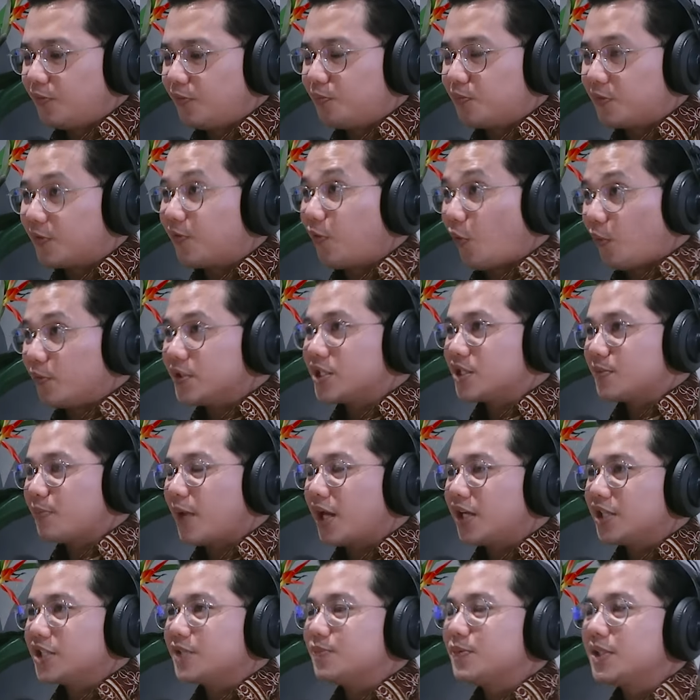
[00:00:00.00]
performance
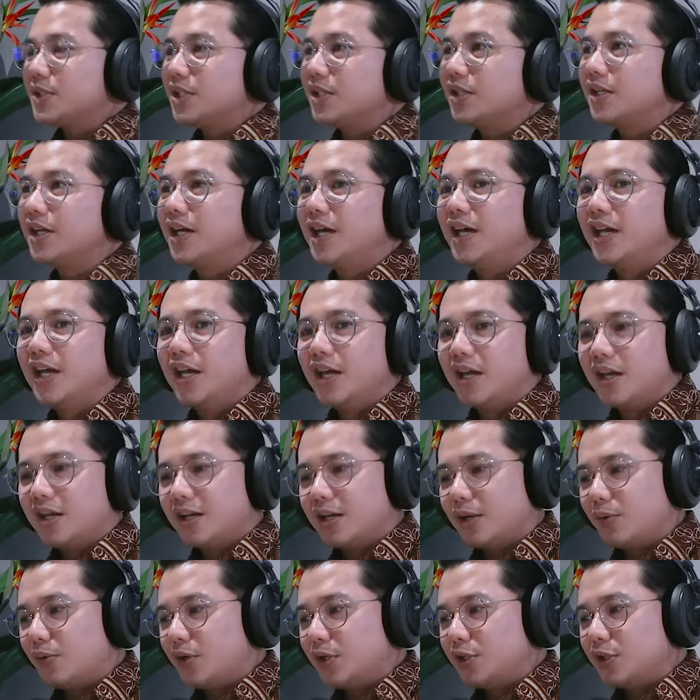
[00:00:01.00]
management.
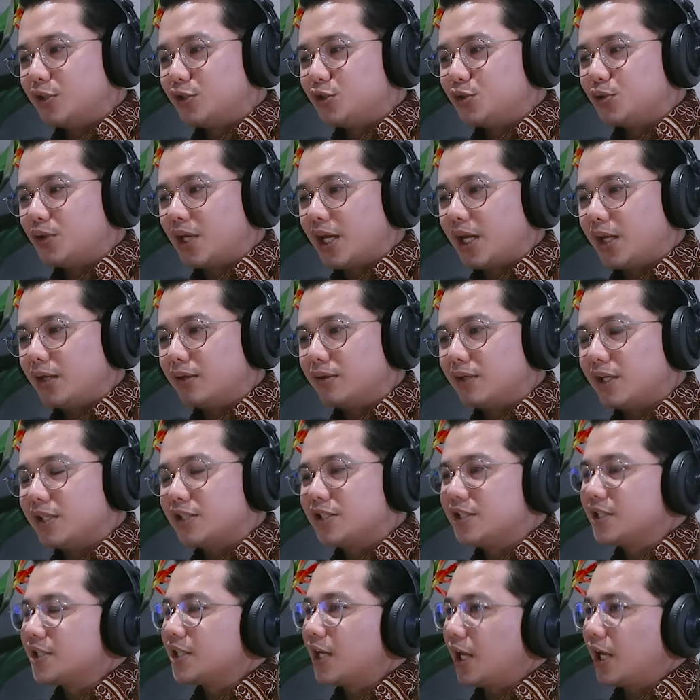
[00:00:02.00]
They want to do like not
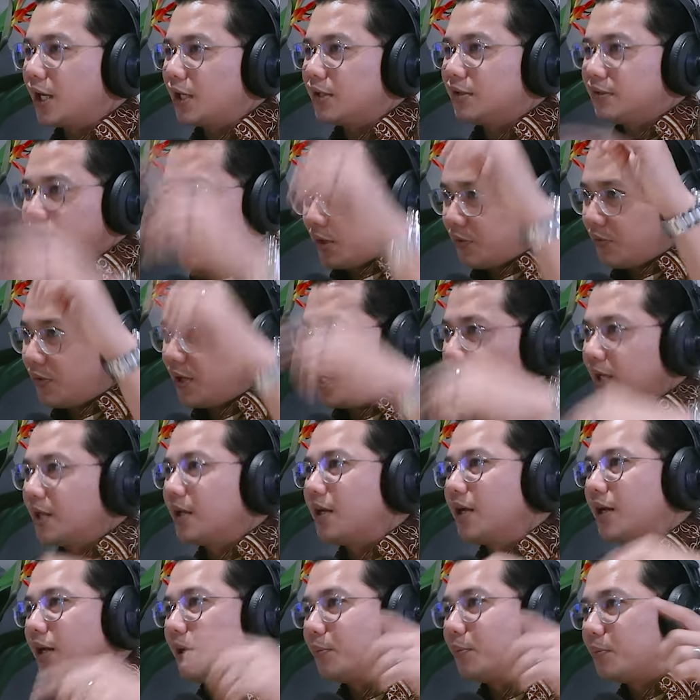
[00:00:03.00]
just like direct
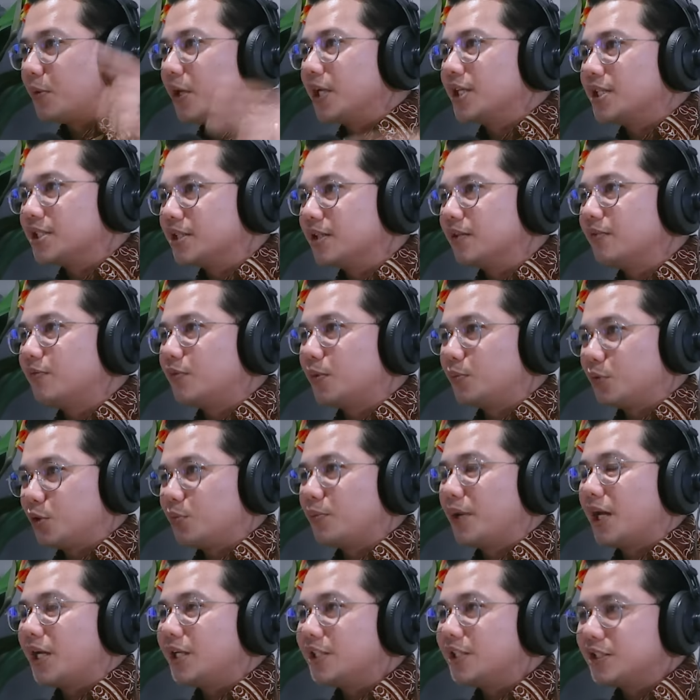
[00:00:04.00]
appraisal from your
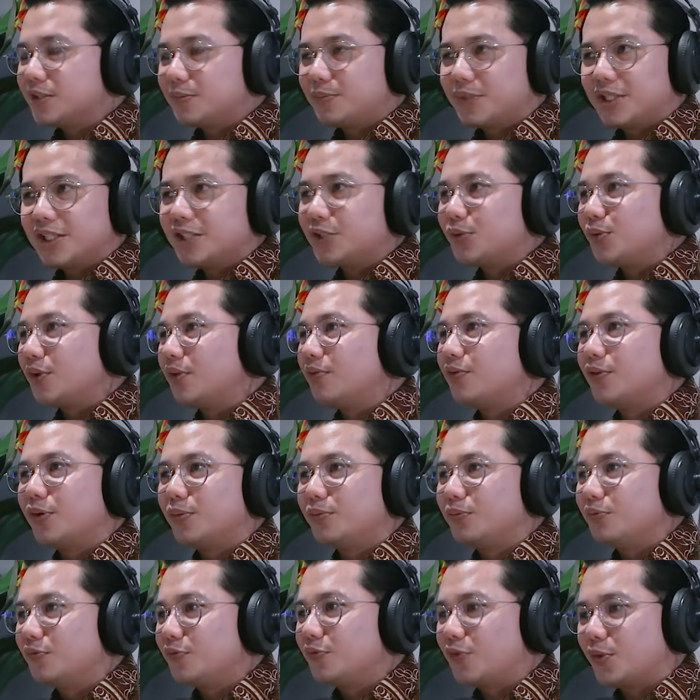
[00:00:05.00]
manager, but as well
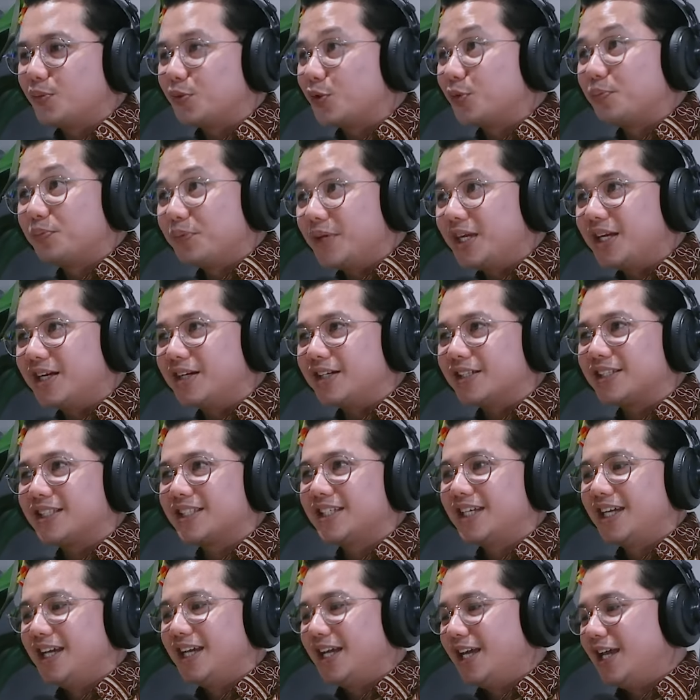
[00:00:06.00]
from your
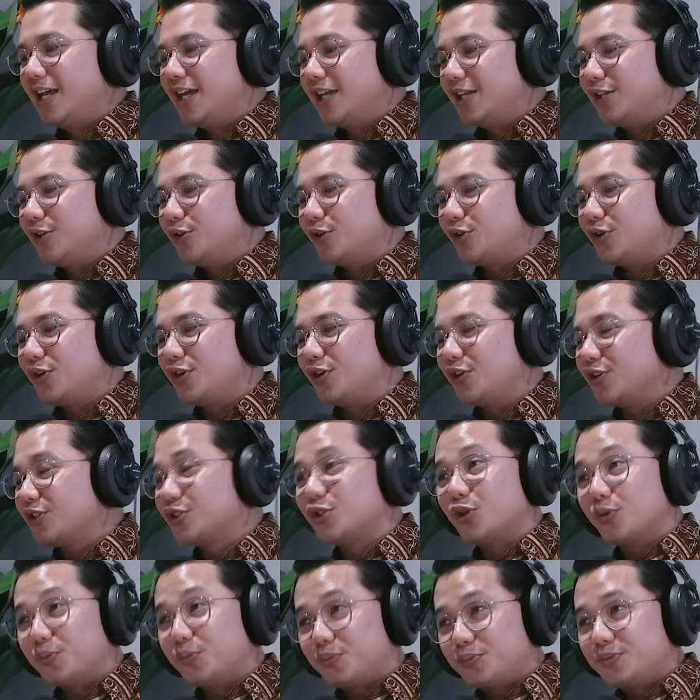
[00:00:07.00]
peers. Your
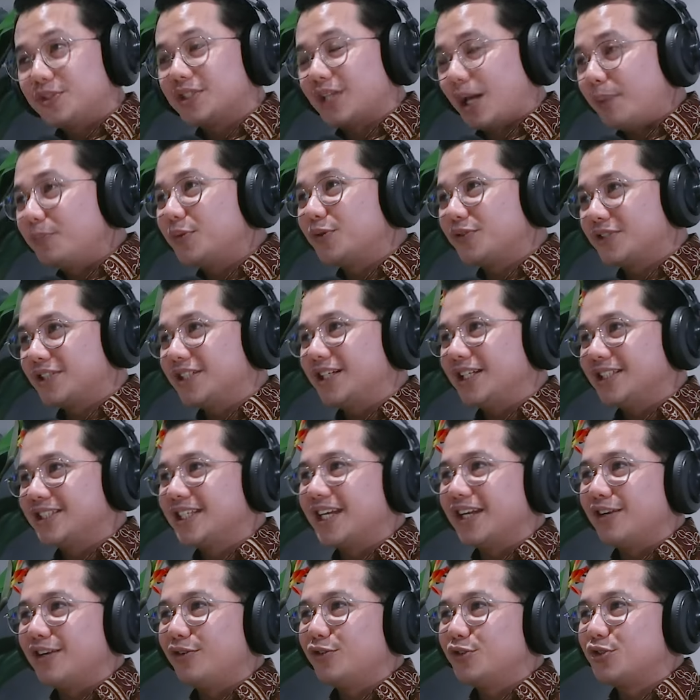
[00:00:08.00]
subordinates
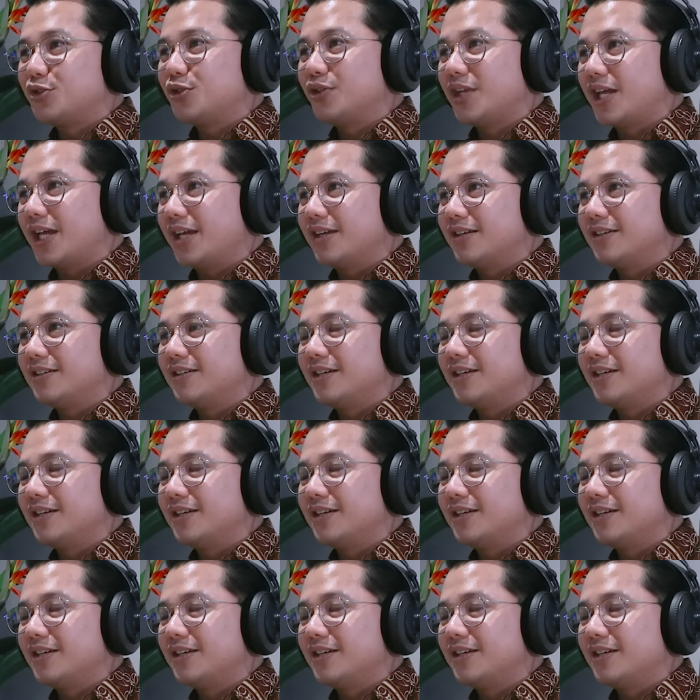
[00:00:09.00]
can also like